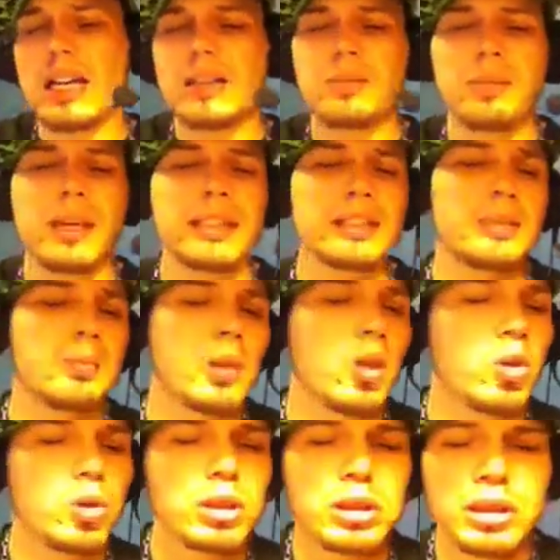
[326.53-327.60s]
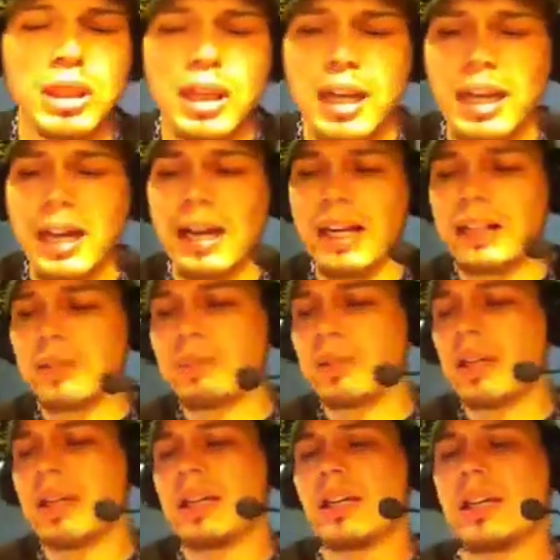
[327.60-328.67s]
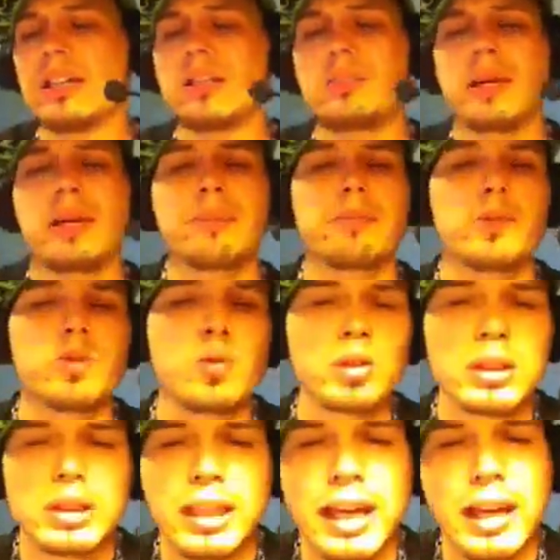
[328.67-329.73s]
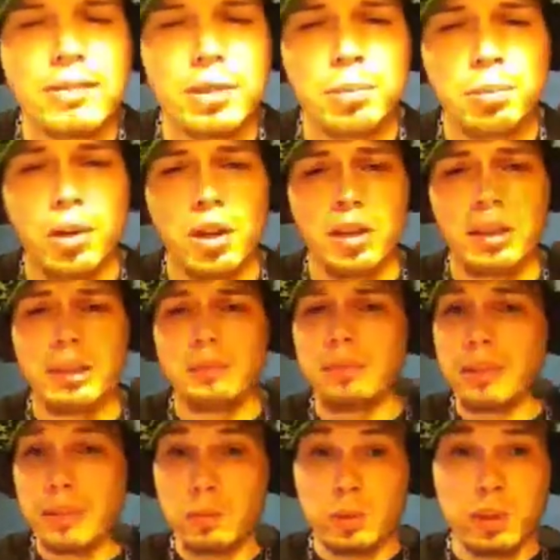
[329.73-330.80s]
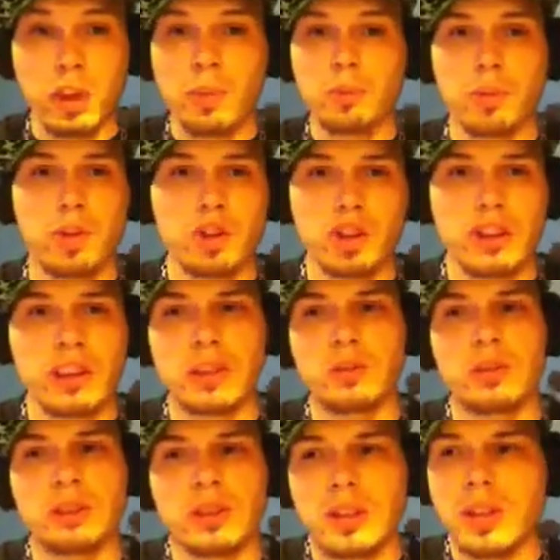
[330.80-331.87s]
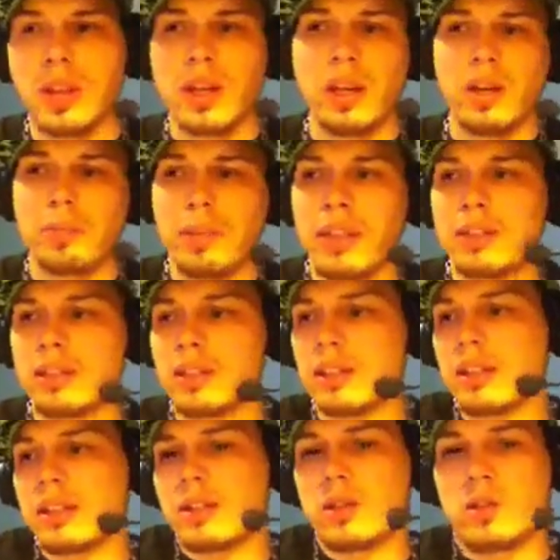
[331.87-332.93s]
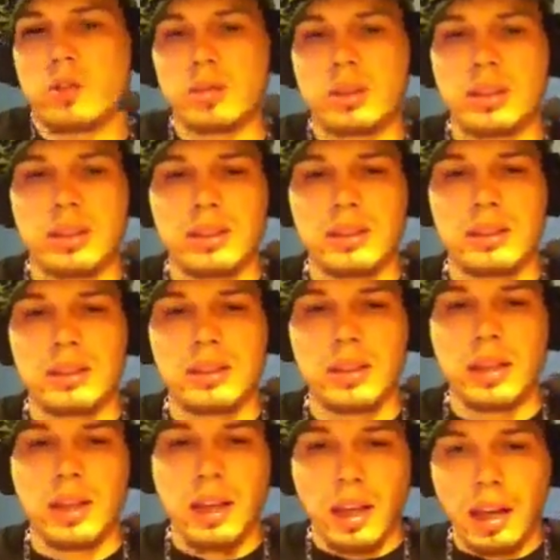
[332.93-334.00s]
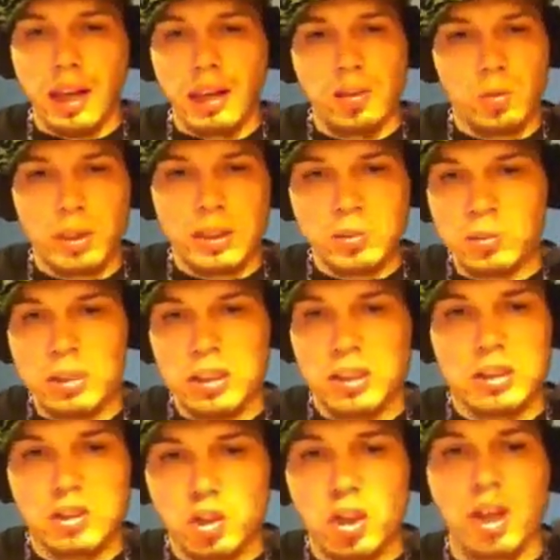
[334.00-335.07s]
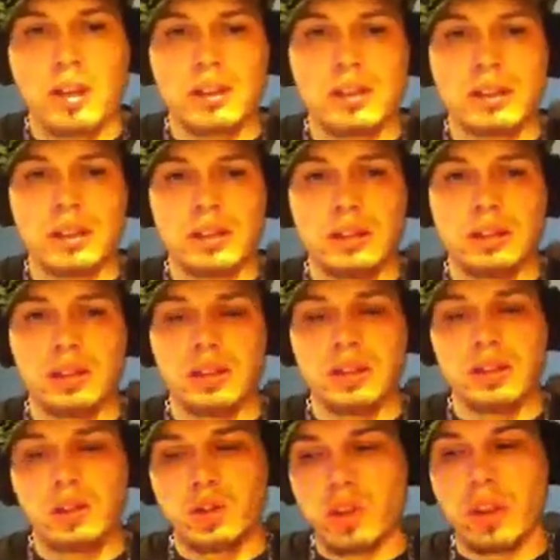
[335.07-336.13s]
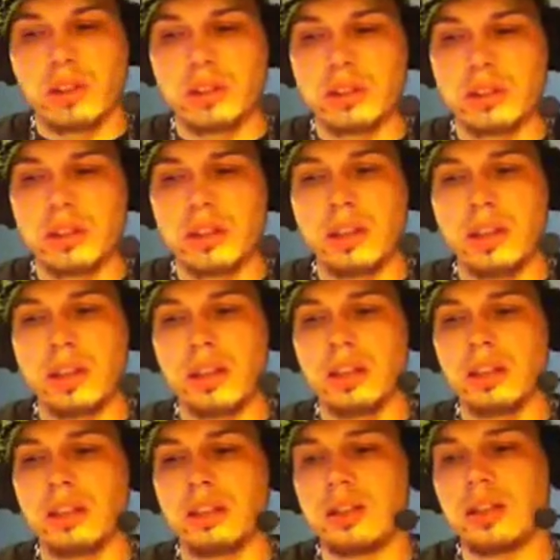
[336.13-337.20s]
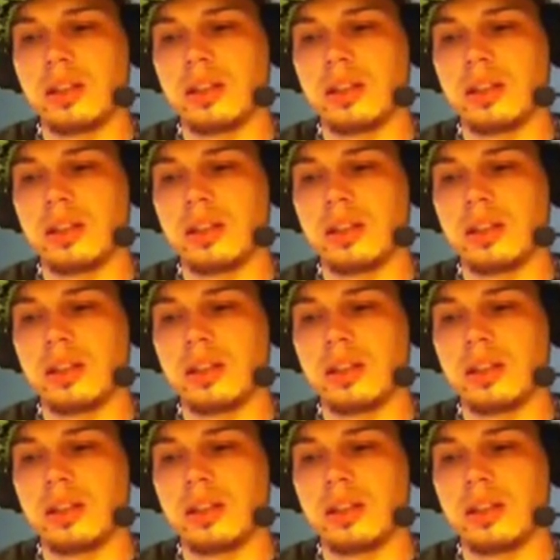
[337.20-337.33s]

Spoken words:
buy smokes, I had to buy booze at the after party. But it was all bullshit. It was basically a 2-6, and the rest was just drugs. And